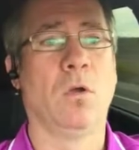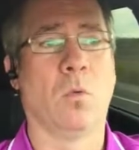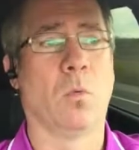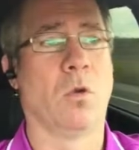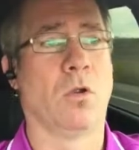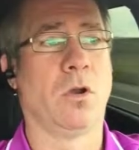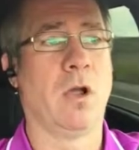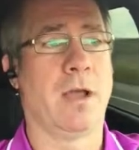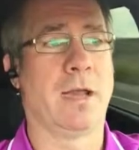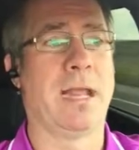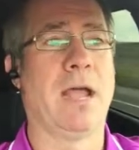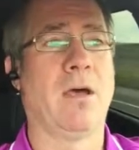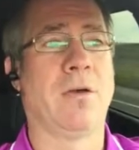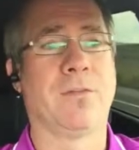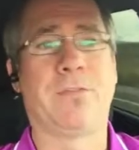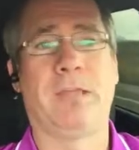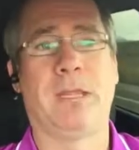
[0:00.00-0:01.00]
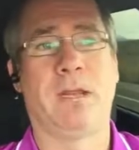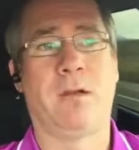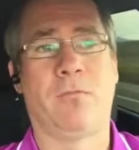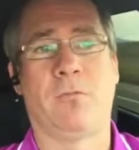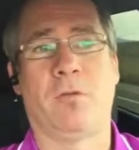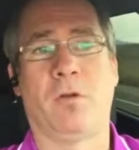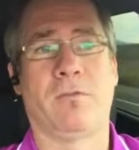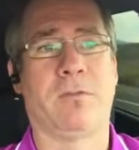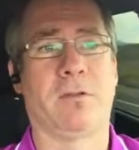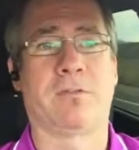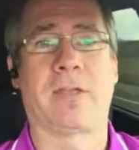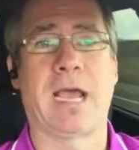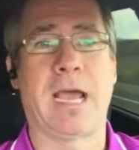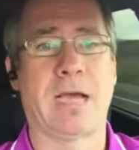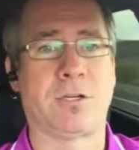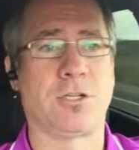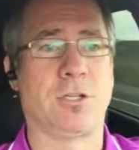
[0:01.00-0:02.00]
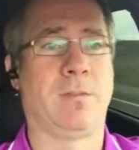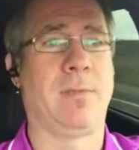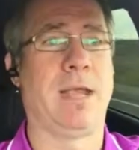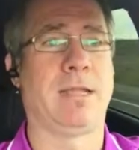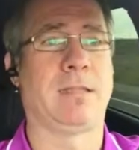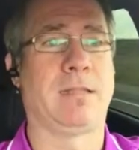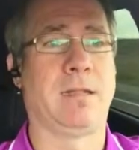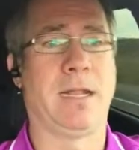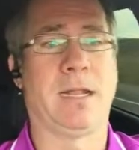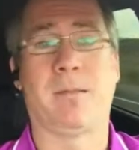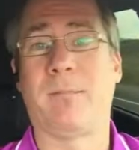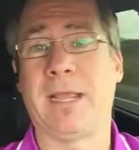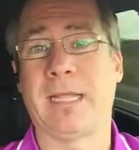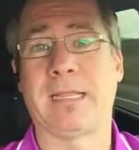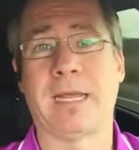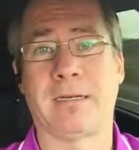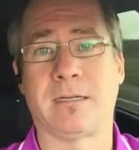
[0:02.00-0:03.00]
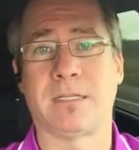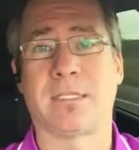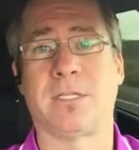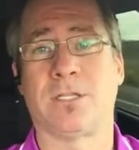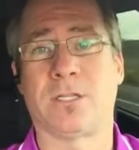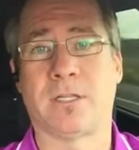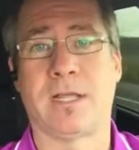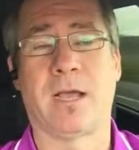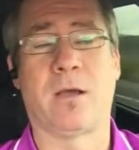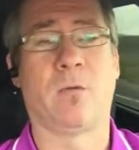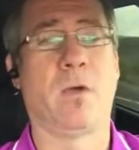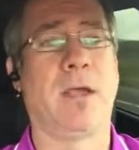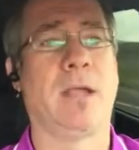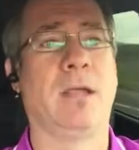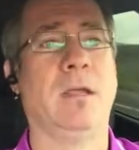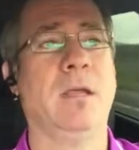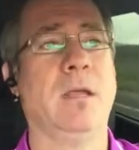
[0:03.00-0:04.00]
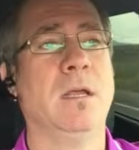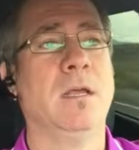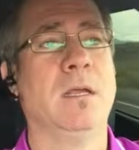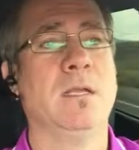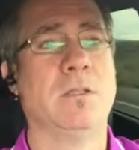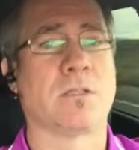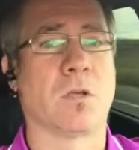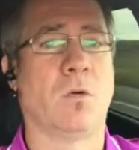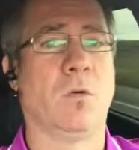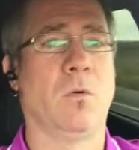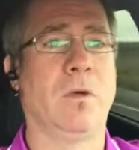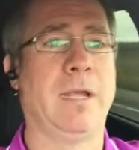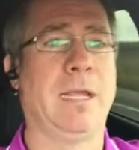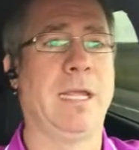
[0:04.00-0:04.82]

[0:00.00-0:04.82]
we're not healthy enough, we don't have enough cash in the bank today to make that decision that way. So